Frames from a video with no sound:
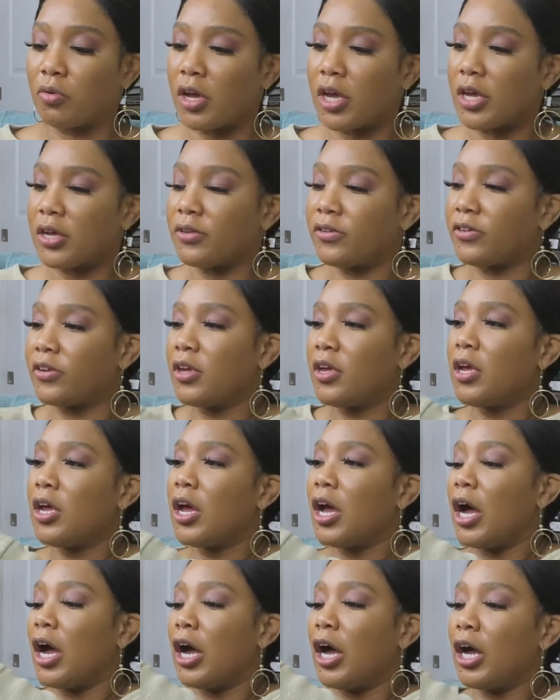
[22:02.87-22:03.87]
great
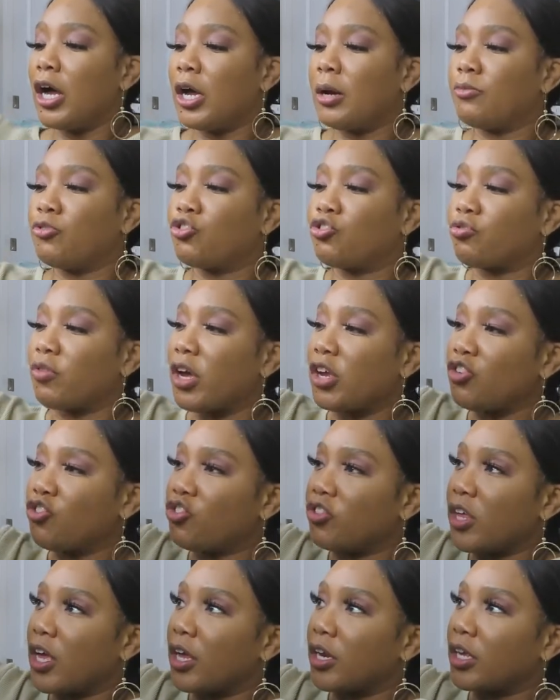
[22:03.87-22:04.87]
um,
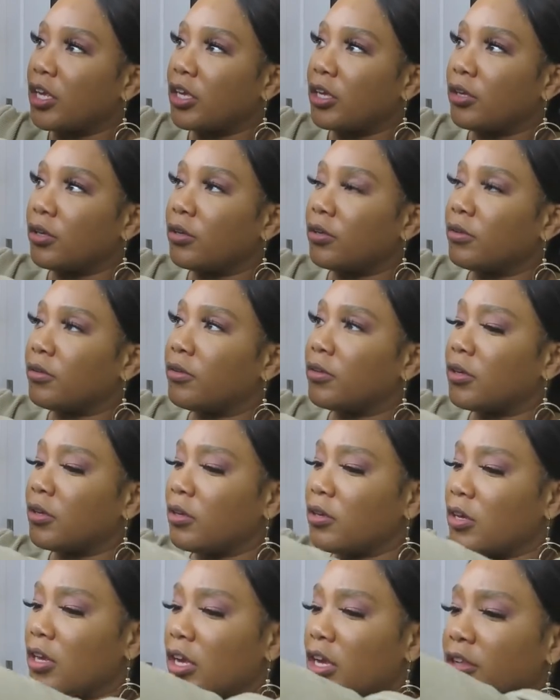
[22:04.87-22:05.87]
trench that is,
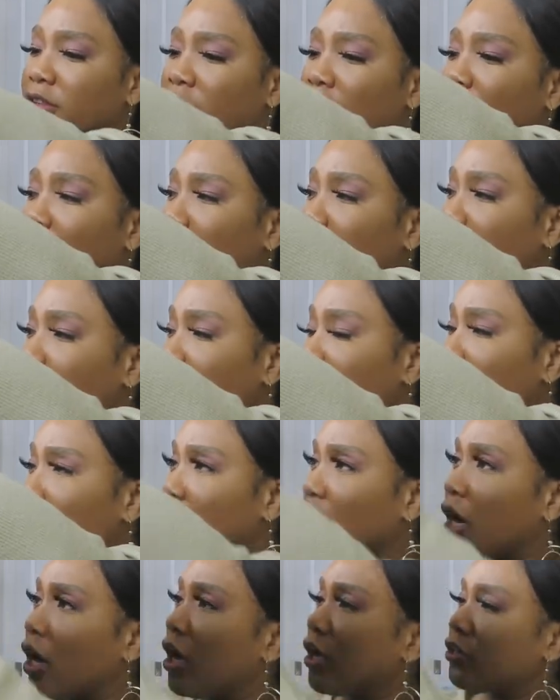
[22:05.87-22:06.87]
it's
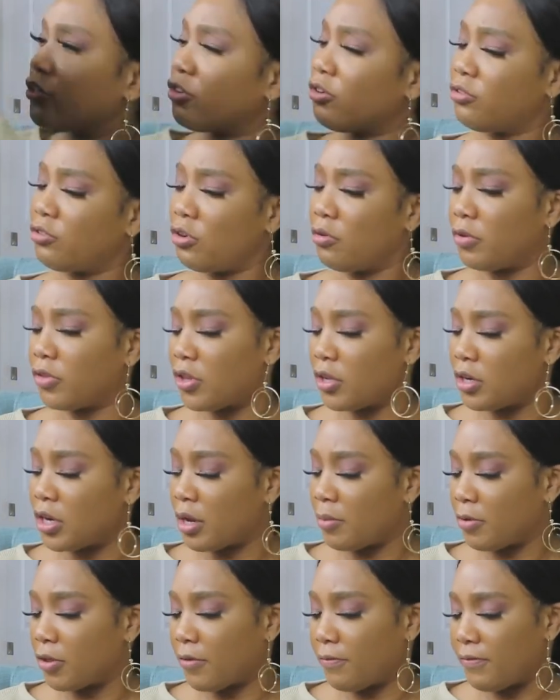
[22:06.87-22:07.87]
honestly, I don't know what the
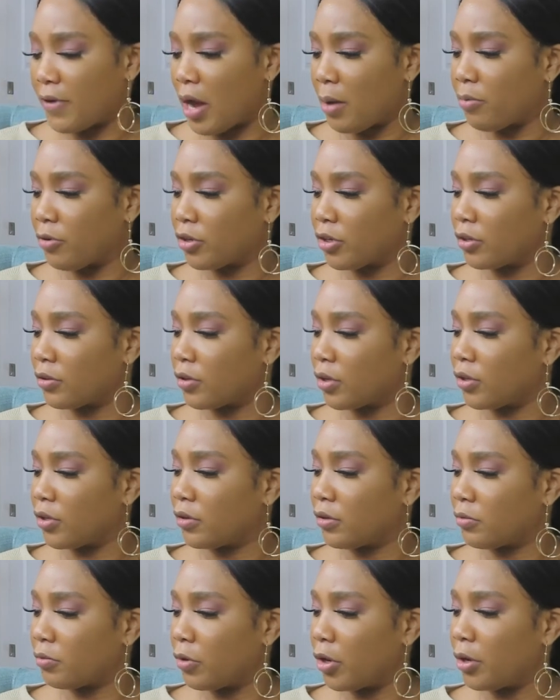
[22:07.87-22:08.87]
name of the fabric is on
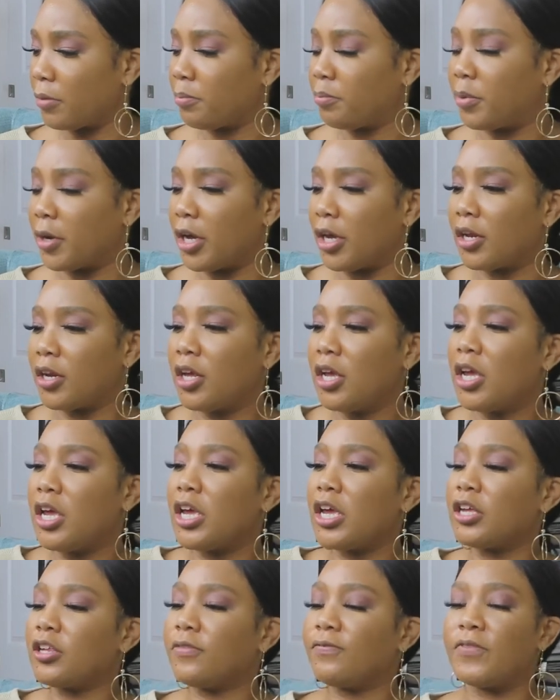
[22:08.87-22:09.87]
this one, but
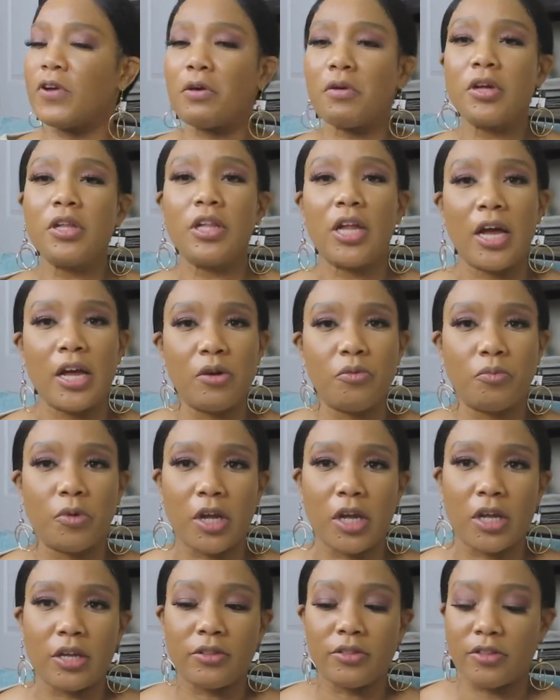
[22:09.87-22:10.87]
it's very
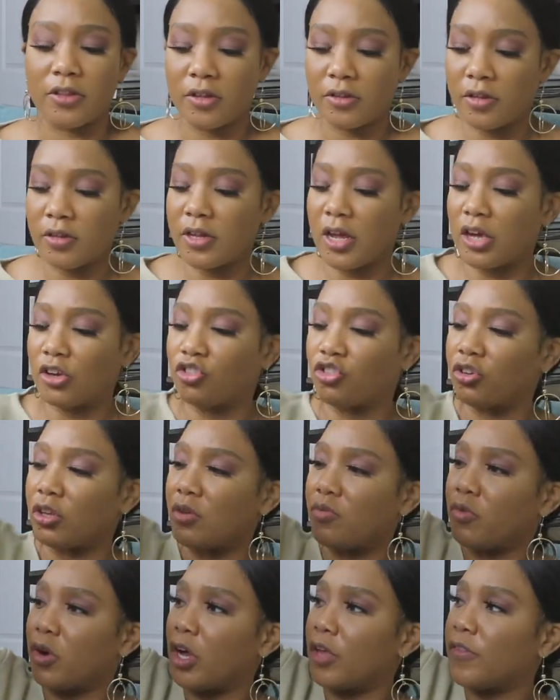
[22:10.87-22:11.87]
lightweight. This is
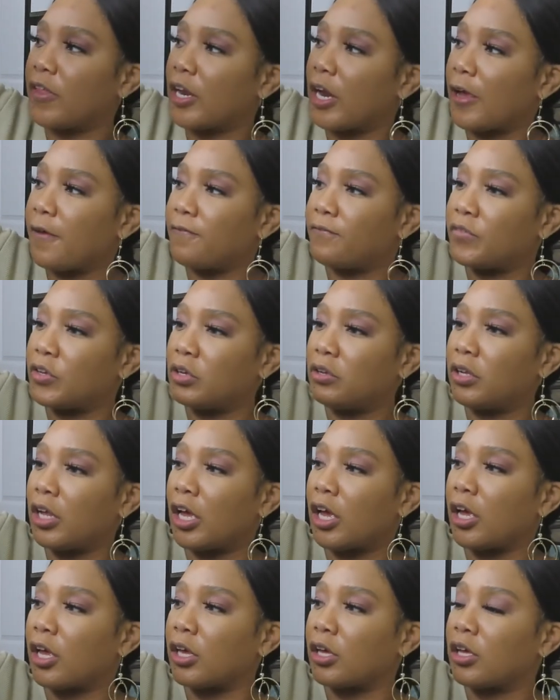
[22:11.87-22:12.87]
actually one that I feel
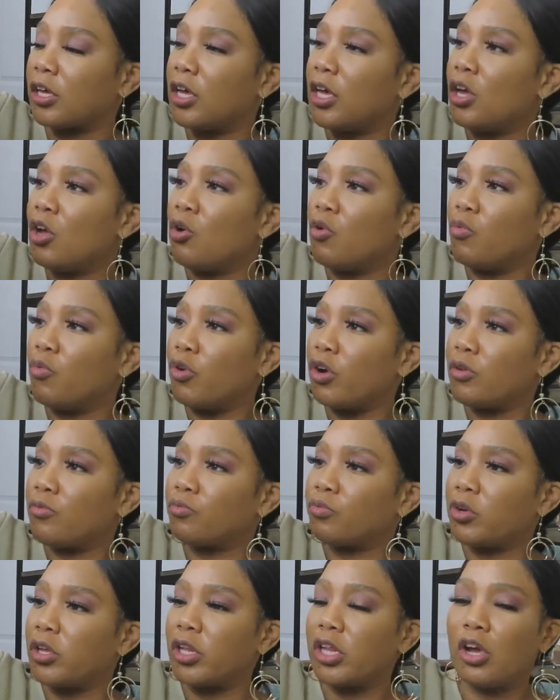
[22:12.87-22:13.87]
like
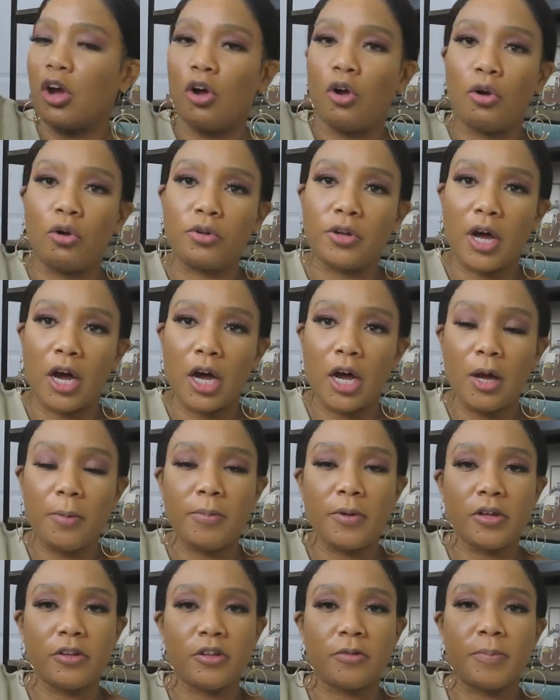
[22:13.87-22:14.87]
would really hold
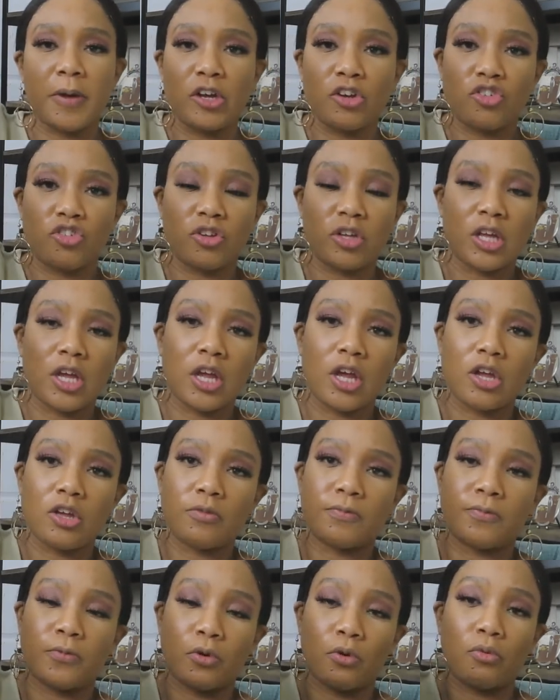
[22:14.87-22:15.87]
up,
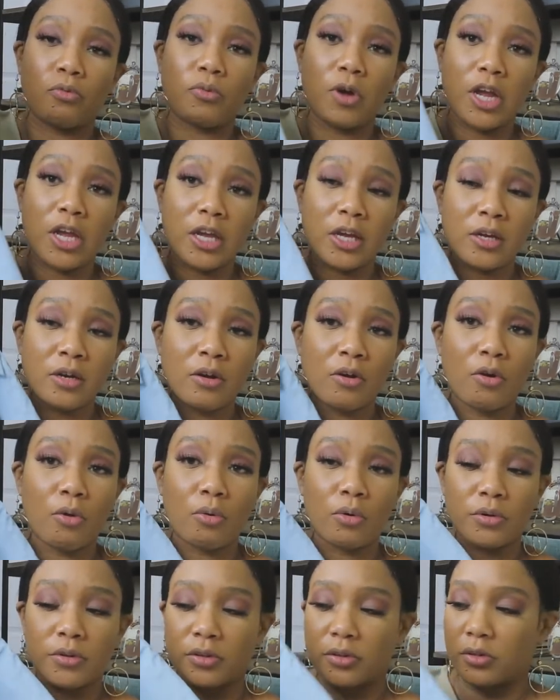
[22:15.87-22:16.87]
especially for rain
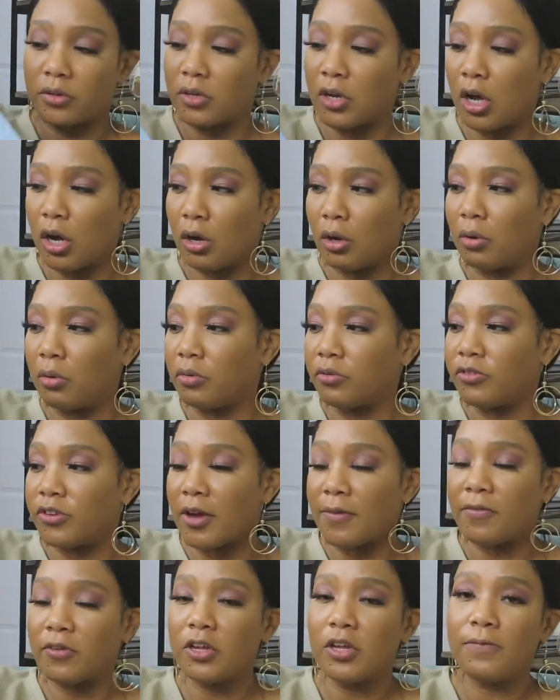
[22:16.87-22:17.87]
or snow.
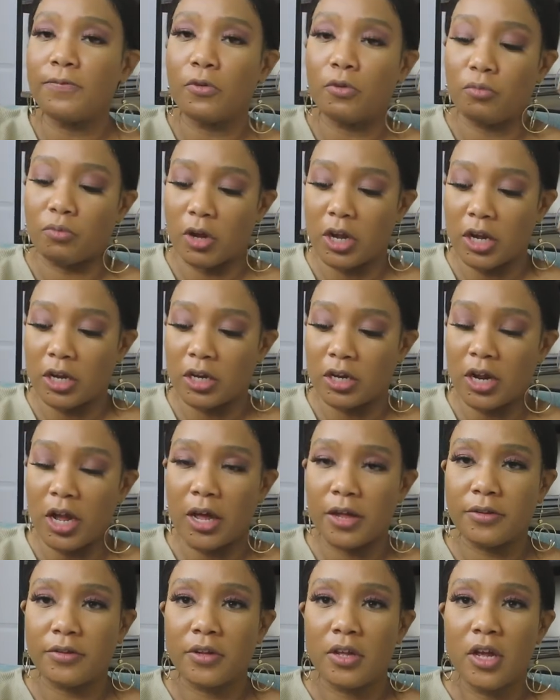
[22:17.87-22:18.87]
Definitely for rain. It
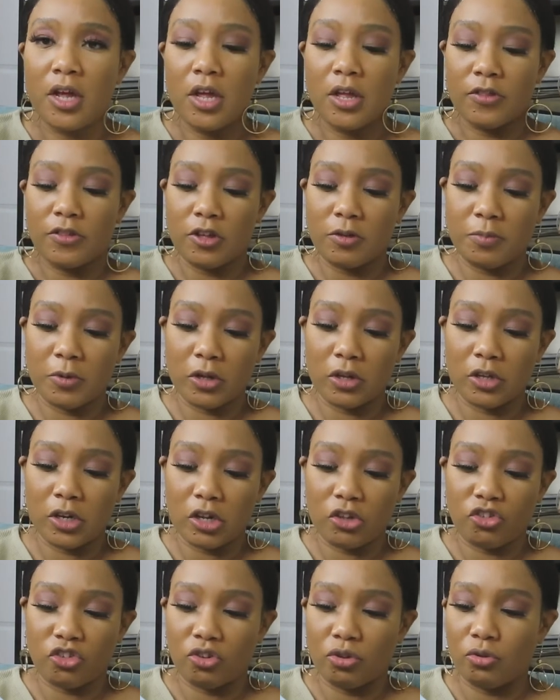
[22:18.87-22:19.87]
has the
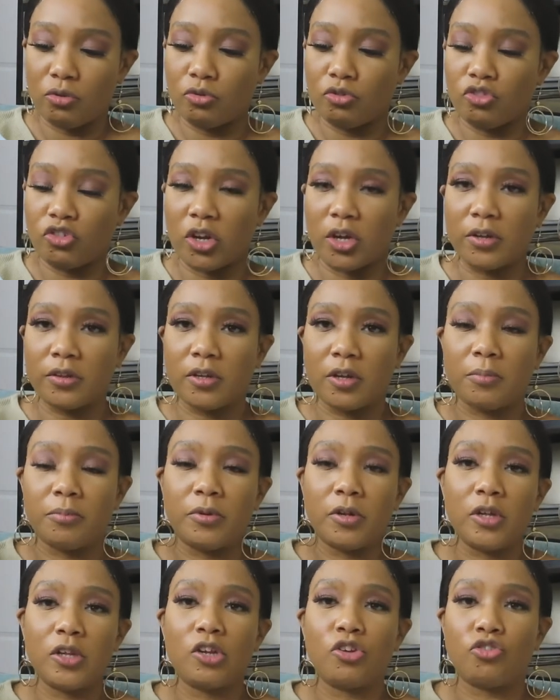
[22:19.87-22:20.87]
ability to just
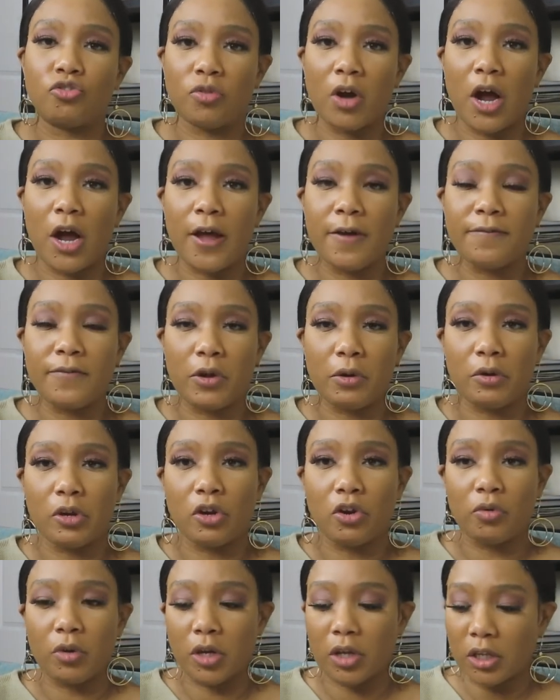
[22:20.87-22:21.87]
completely dry very
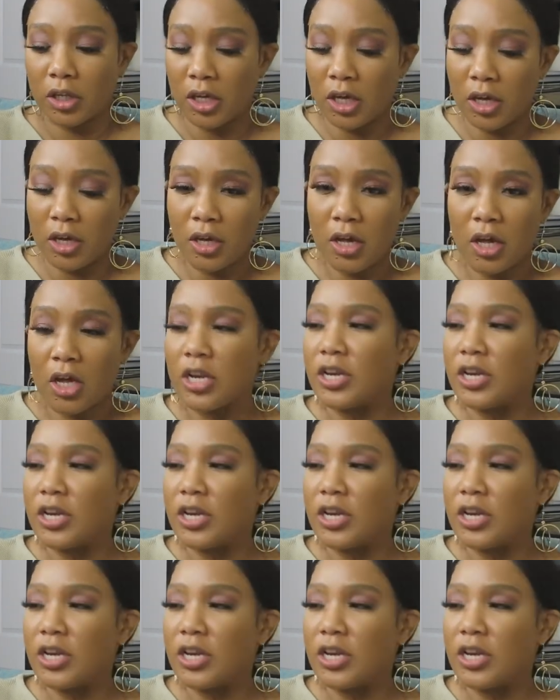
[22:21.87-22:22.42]
quickly.